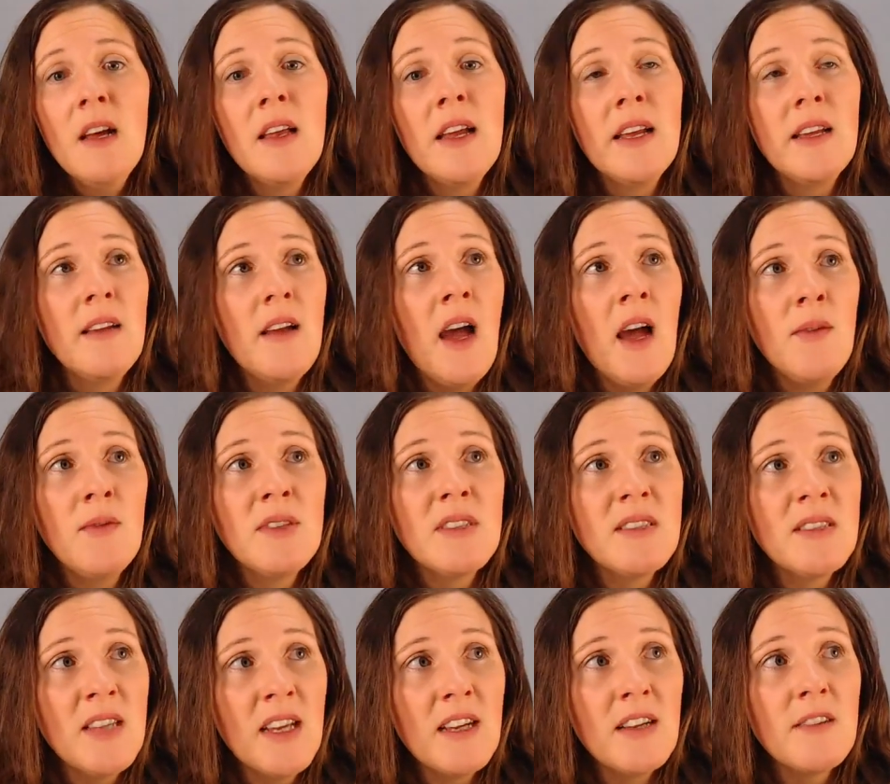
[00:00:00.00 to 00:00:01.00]
Like I was
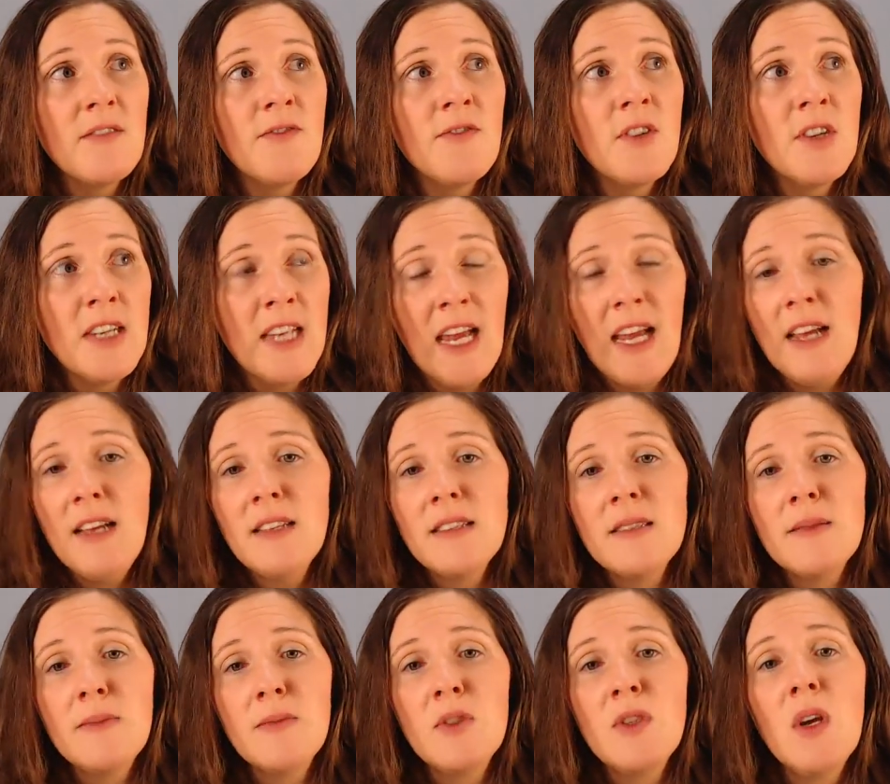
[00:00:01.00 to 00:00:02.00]
sick for
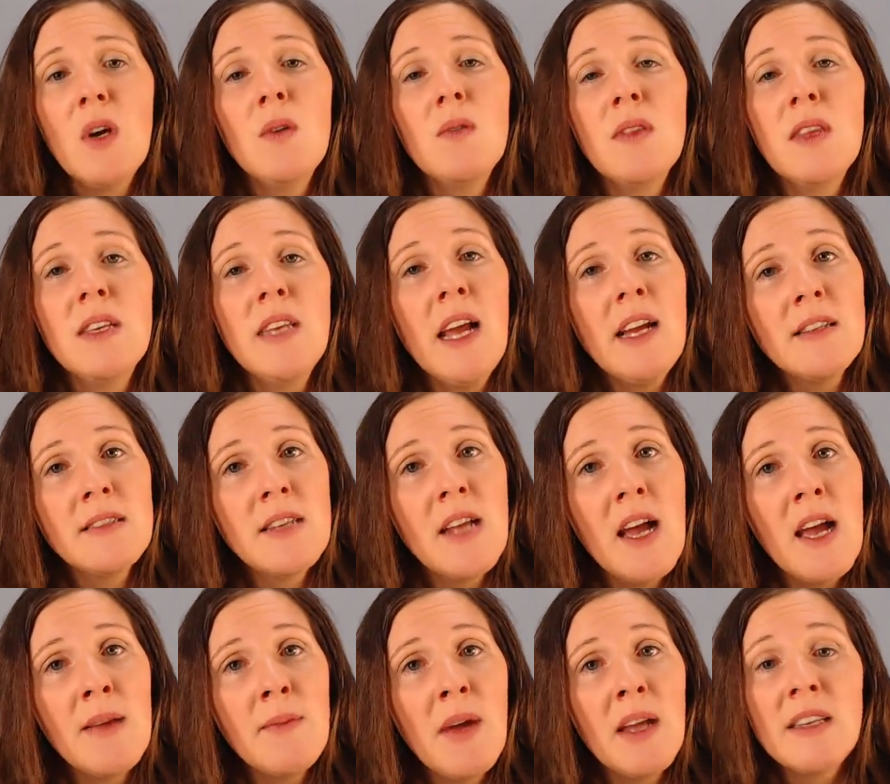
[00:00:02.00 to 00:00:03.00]
days. So the next
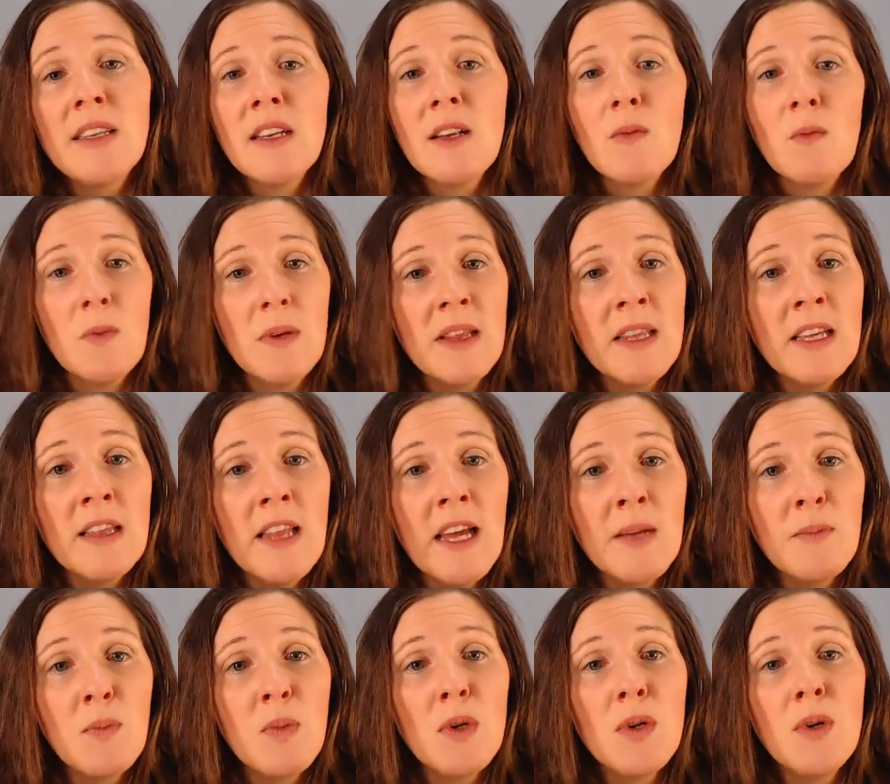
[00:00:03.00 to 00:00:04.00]
time I did a really
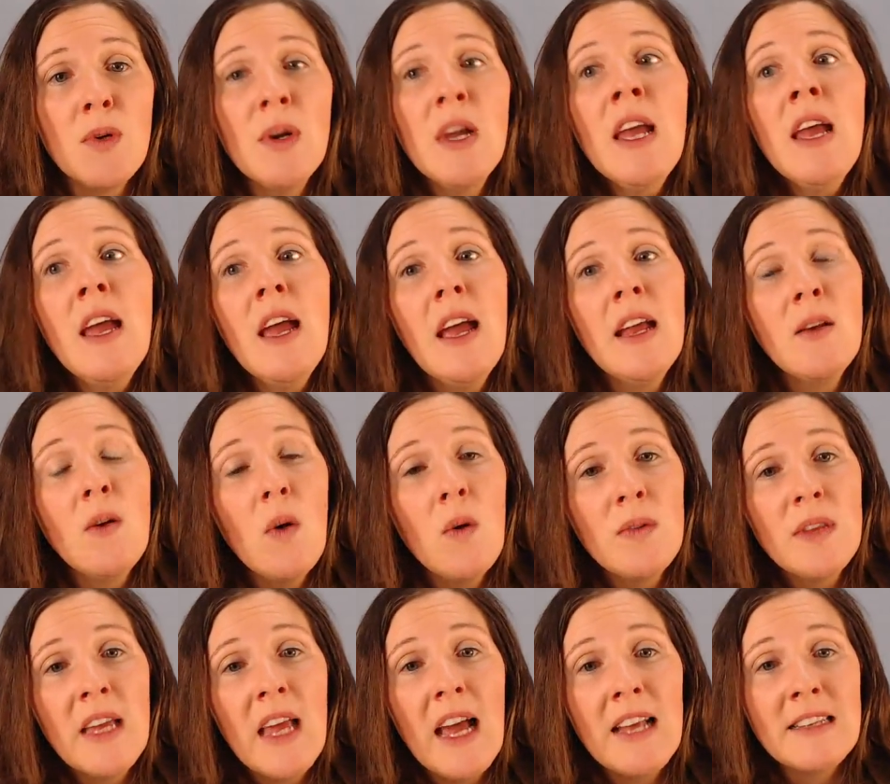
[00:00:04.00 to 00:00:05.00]
light brew and
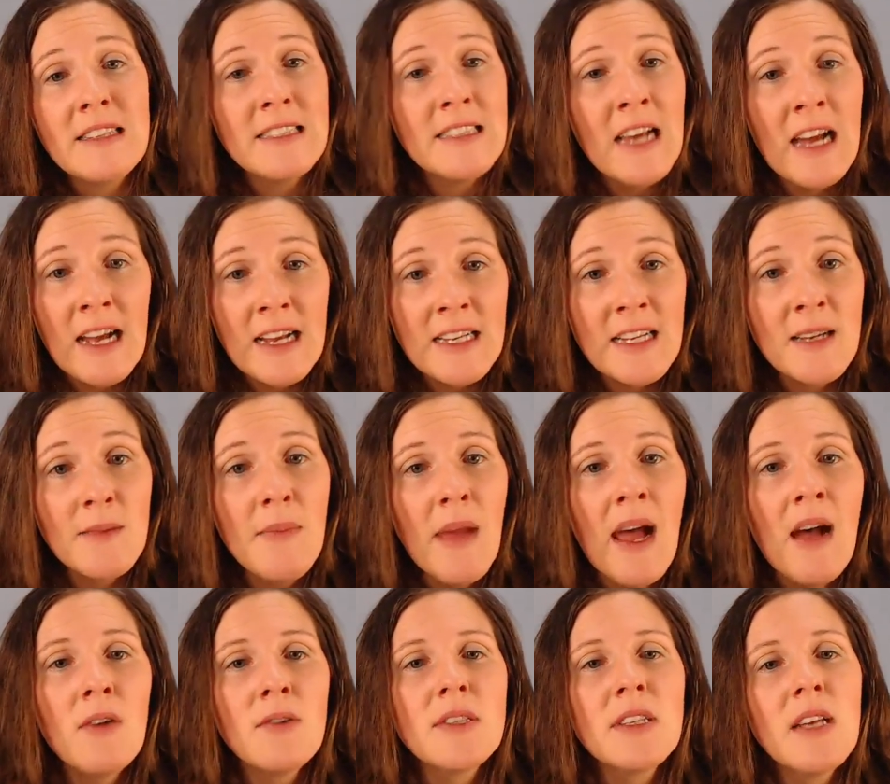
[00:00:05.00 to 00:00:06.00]
only had a tiny
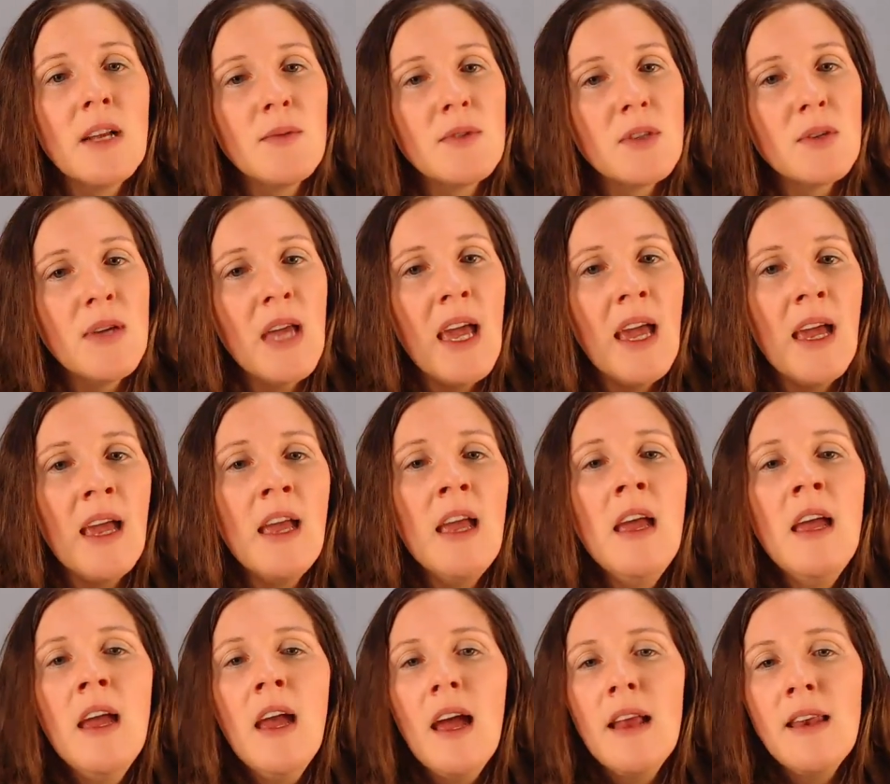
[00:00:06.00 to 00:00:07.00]
amount and I was okay.
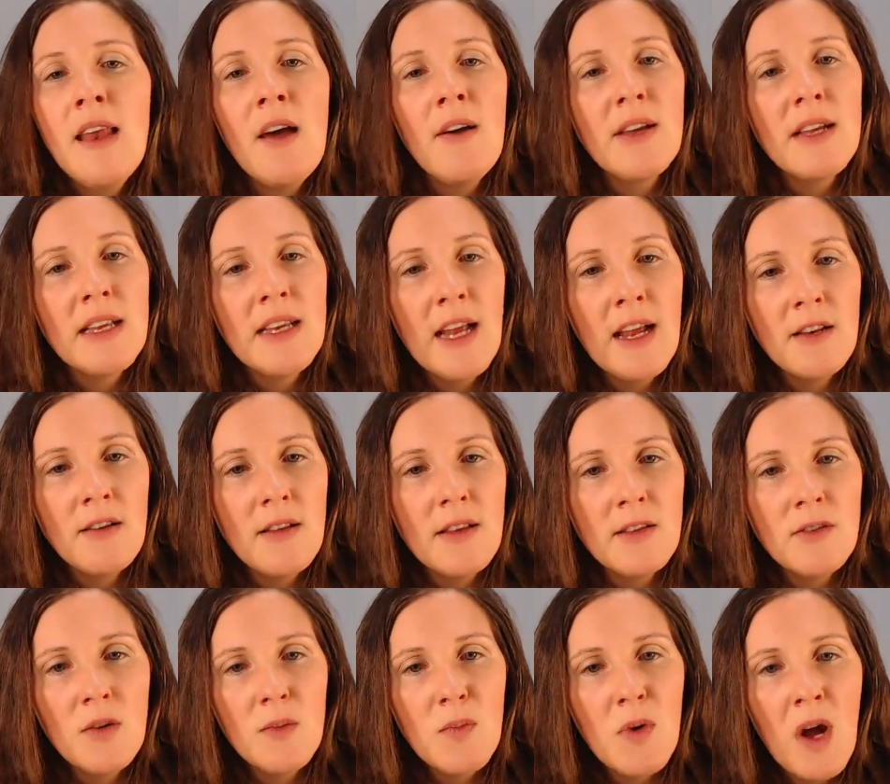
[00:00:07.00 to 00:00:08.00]
And now I can handle
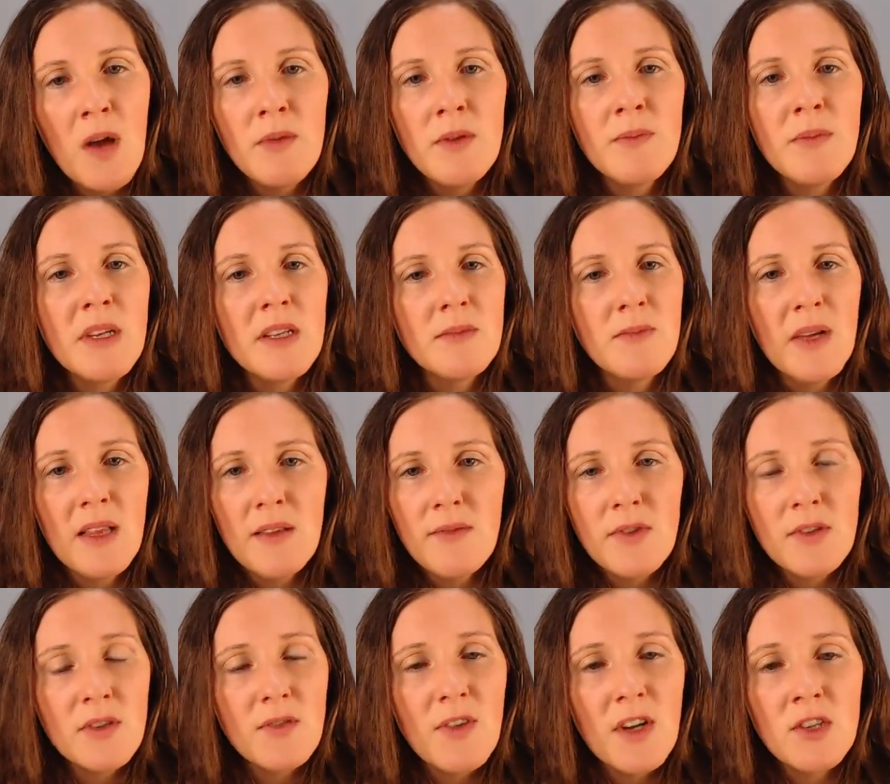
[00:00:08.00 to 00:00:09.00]
it no problem because my
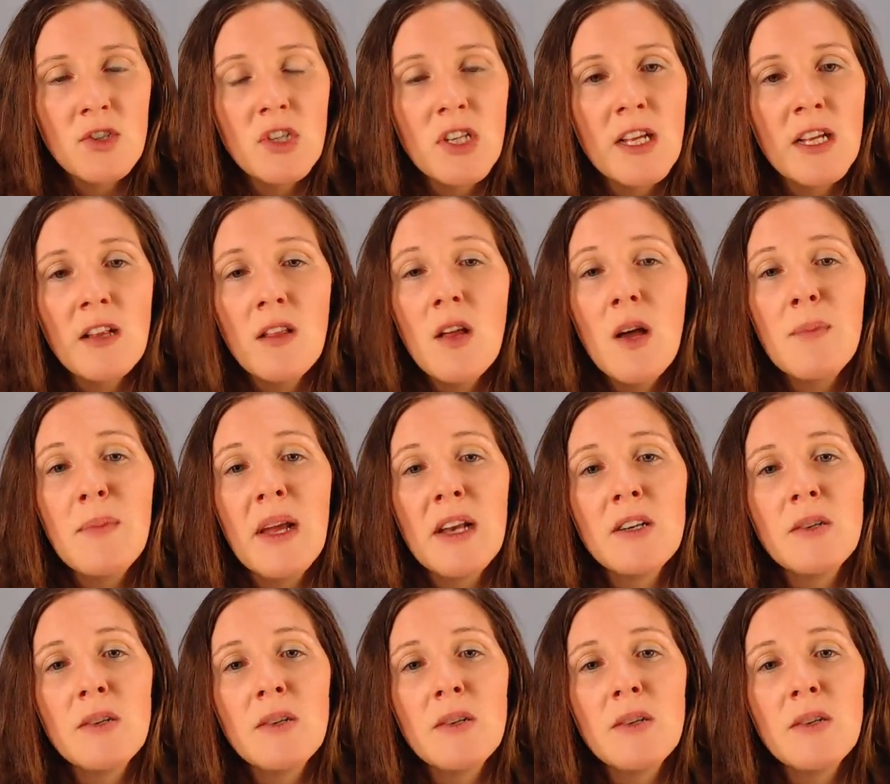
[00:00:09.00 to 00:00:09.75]
liver's functioning a lot